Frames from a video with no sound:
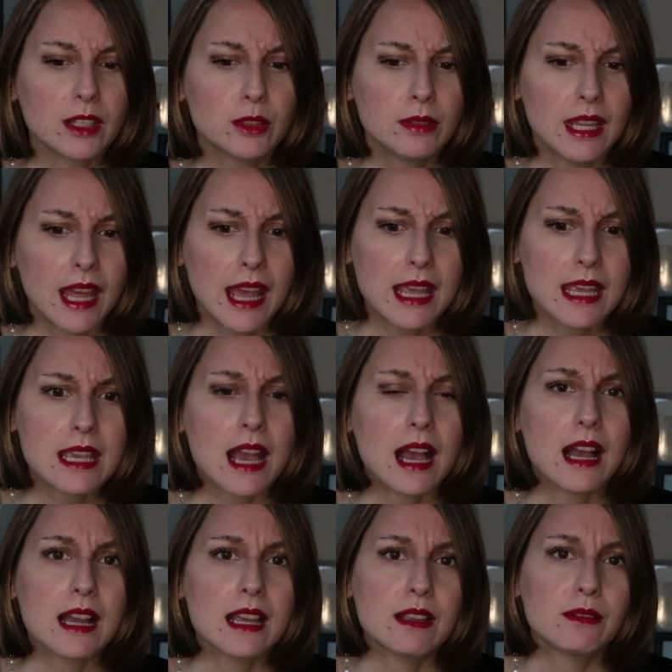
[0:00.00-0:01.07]
Today
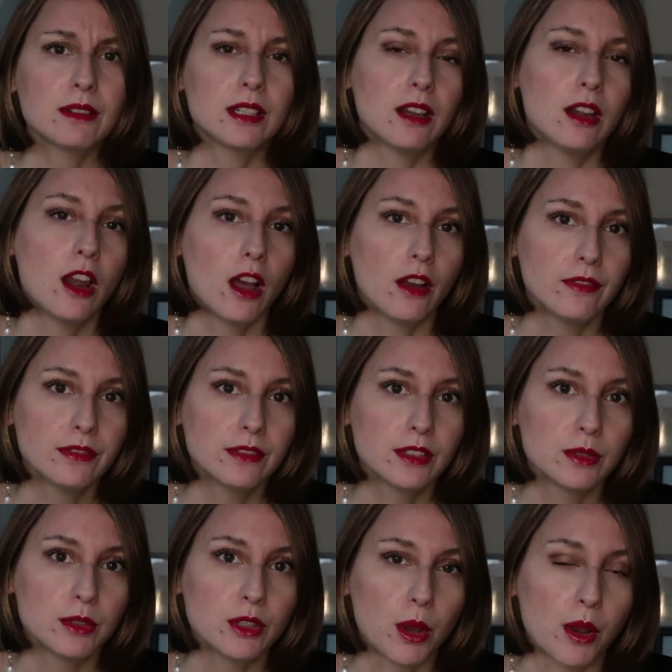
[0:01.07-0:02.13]
I would love
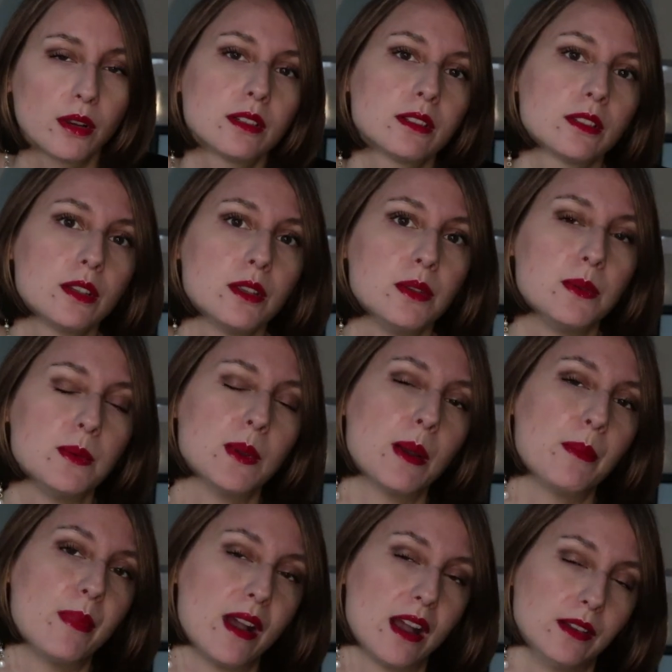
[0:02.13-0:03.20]
to talk to you
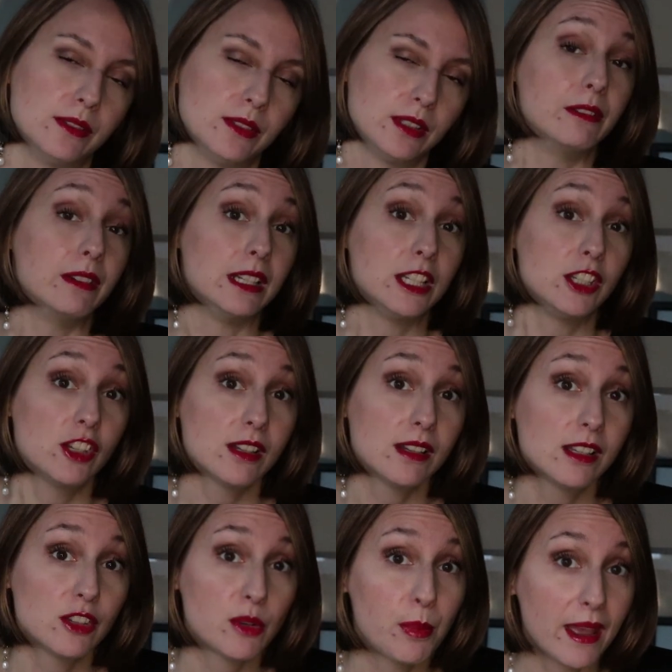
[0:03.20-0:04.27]
about religion
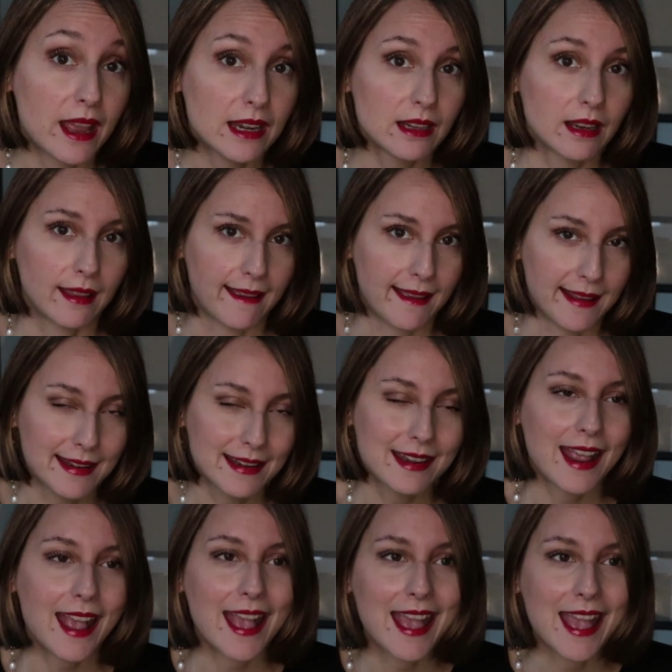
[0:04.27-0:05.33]
in Japan
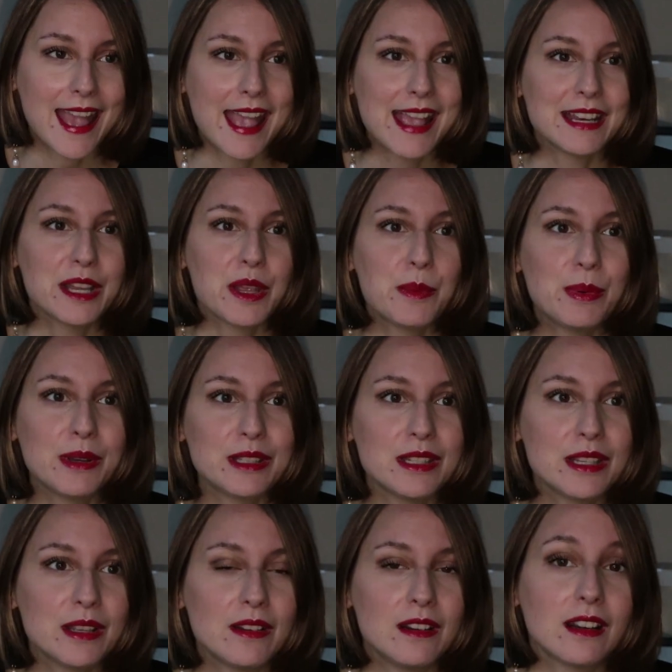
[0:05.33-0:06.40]
again and in
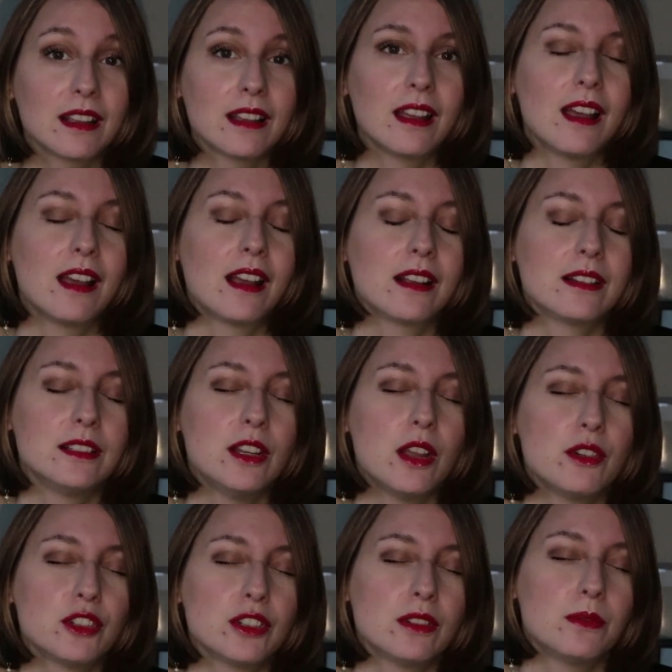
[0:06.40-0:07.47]
particular a
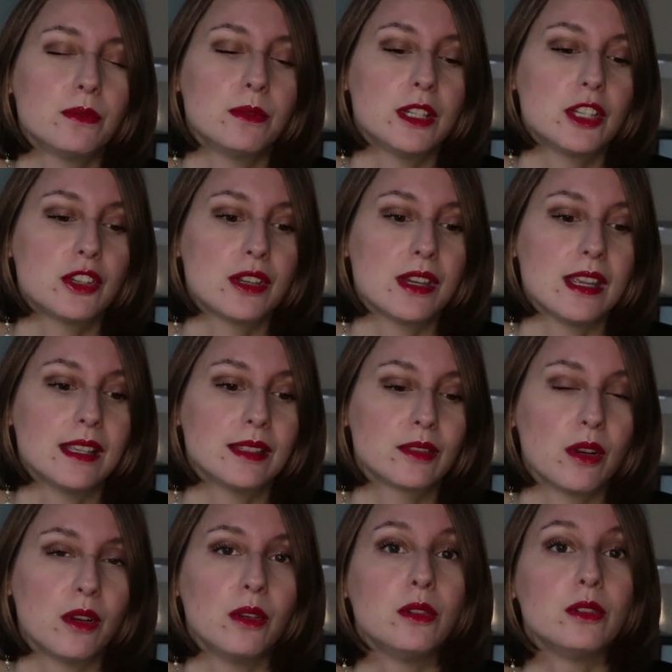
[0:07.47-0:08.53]
notion which is
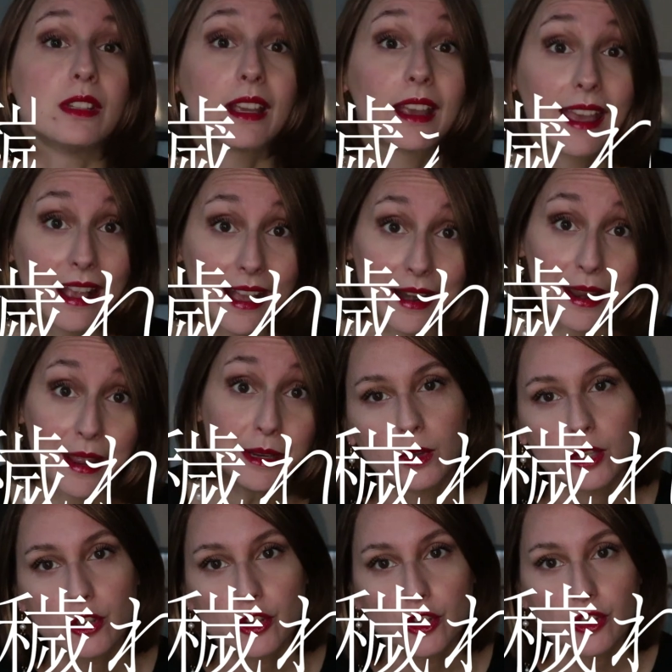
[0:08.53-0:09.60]
called kegare
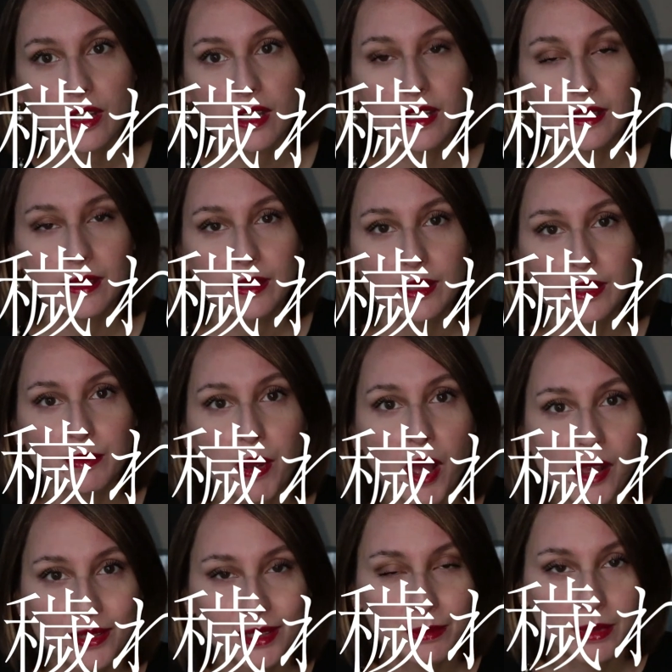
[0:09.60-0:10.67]
which is
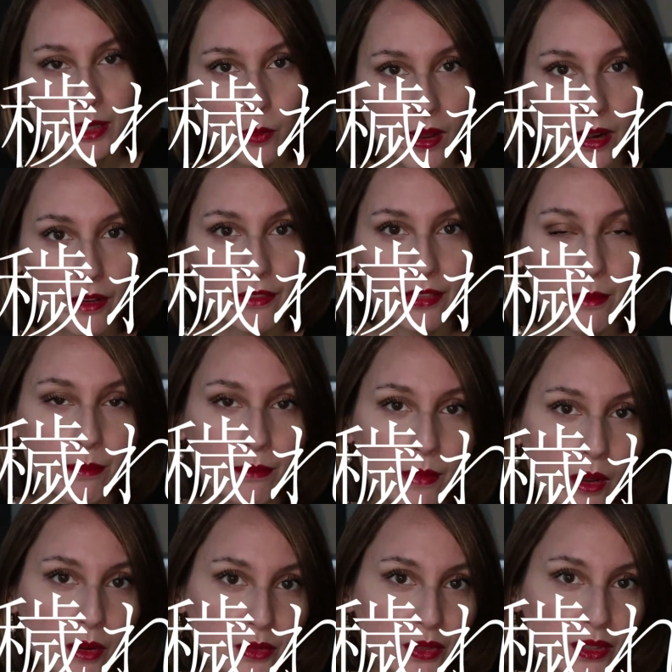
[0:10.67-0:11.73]
possibly one of the
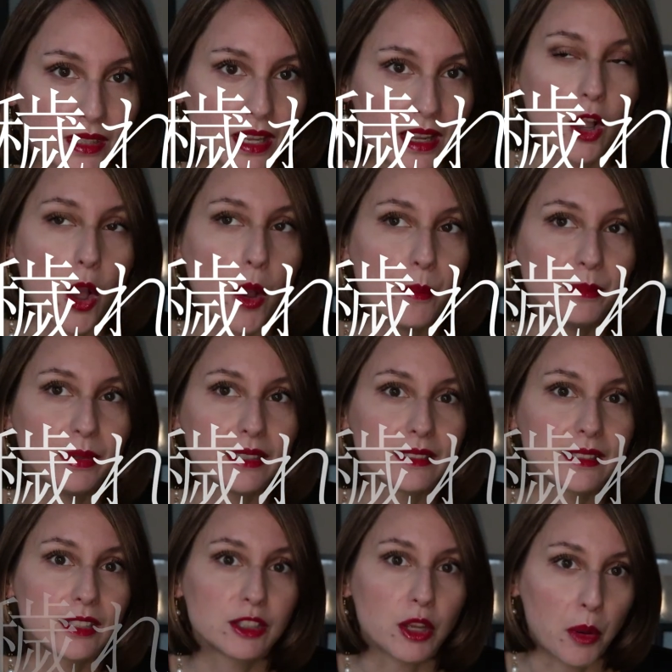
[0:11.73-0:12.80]
most
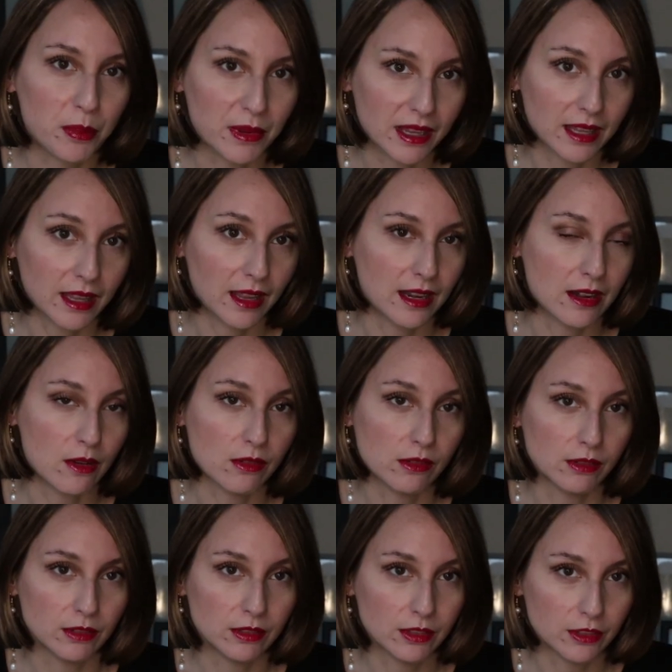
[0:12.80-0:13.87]
complex topic in
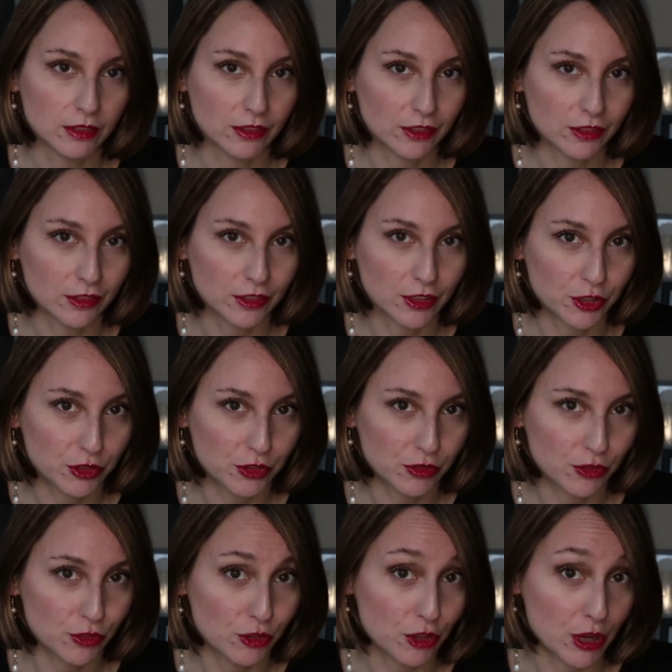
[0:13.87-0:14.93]
all the
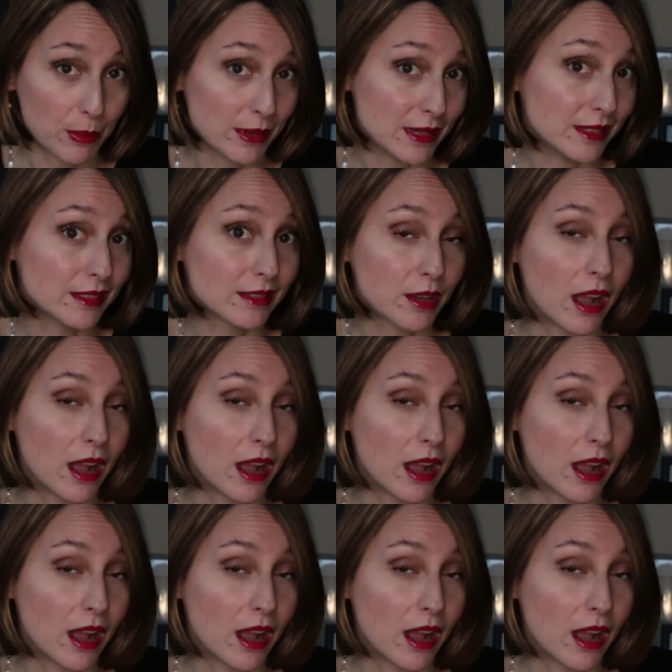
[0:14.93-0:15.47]
Japanese